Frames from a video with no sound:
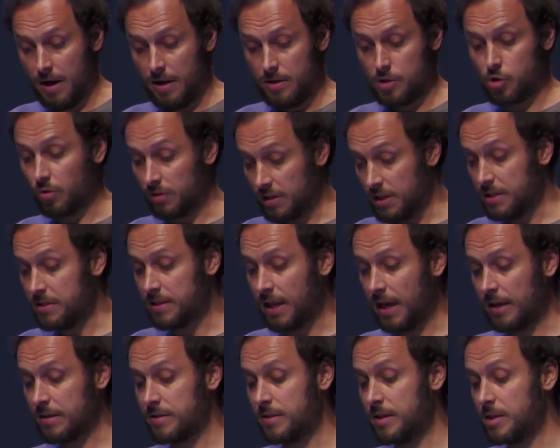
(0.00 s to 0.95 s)
so in this
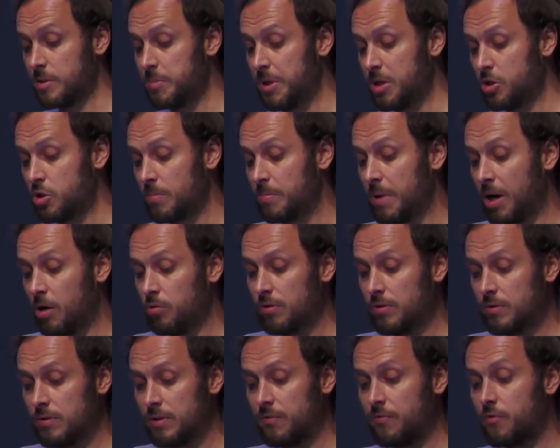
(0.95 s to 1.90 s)
text, the speech
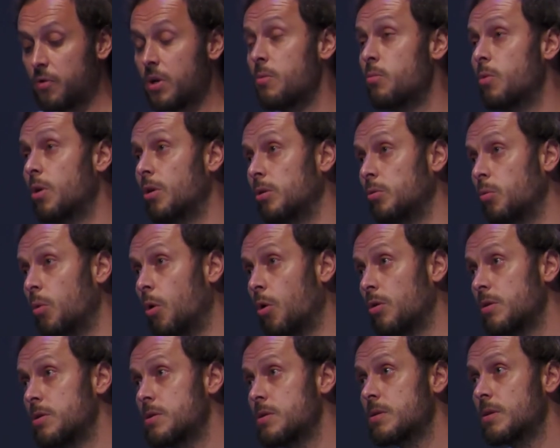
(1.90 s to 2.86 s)
about the three world
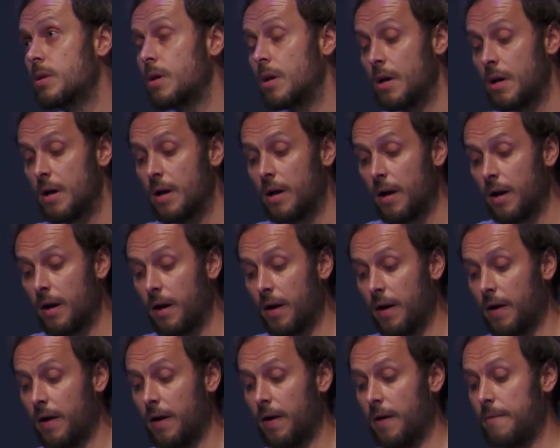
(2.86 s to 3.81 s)
wars, uh,
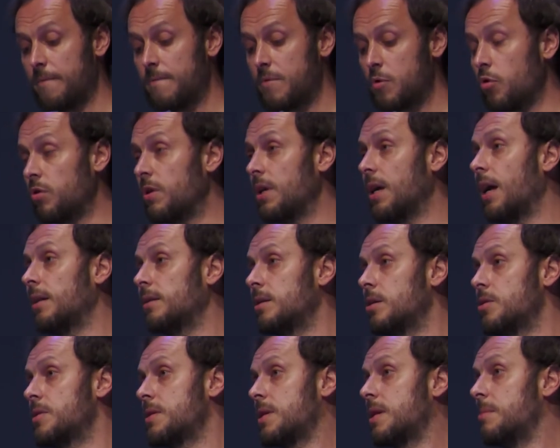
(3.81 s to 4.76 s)
uh, Günther
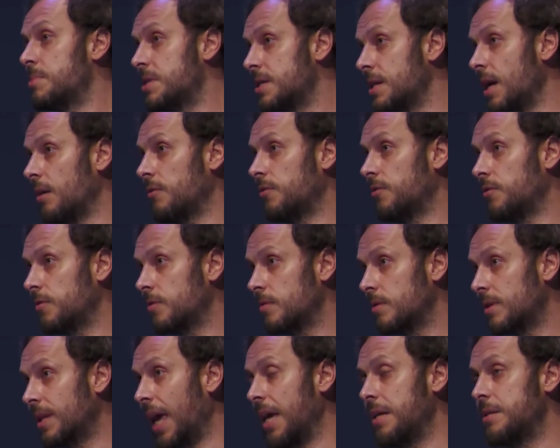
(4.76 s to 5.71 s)
Anders himself
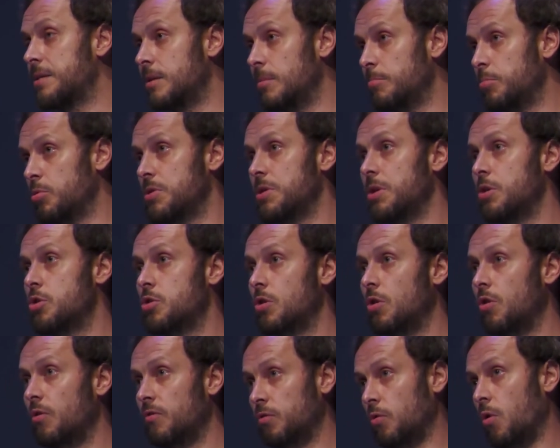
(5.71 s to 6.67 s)
takes the
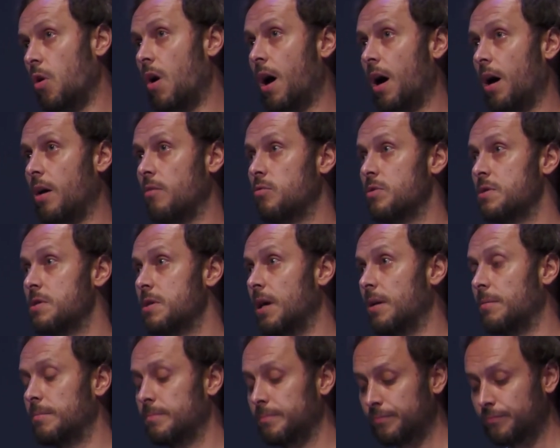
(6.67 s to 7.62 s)
position of Noah, I would
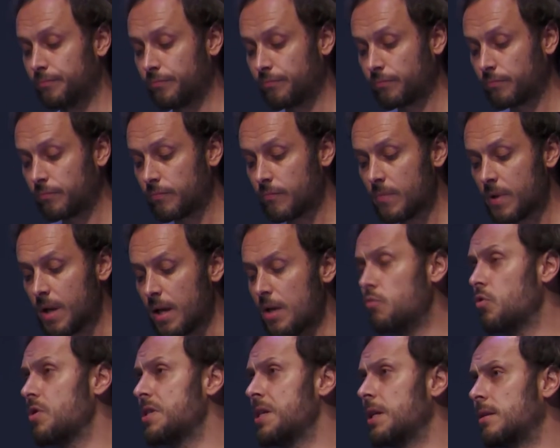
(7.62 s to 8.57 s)
say.
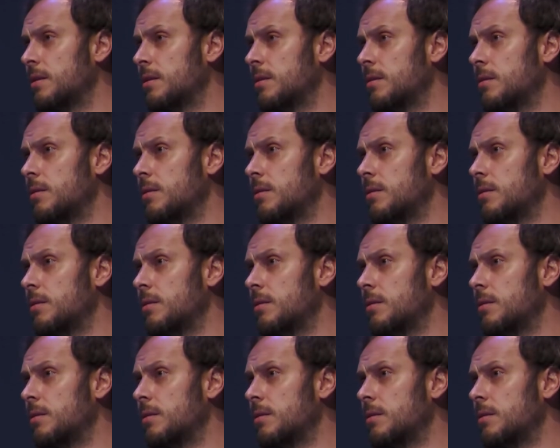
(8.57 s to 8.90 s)
It was a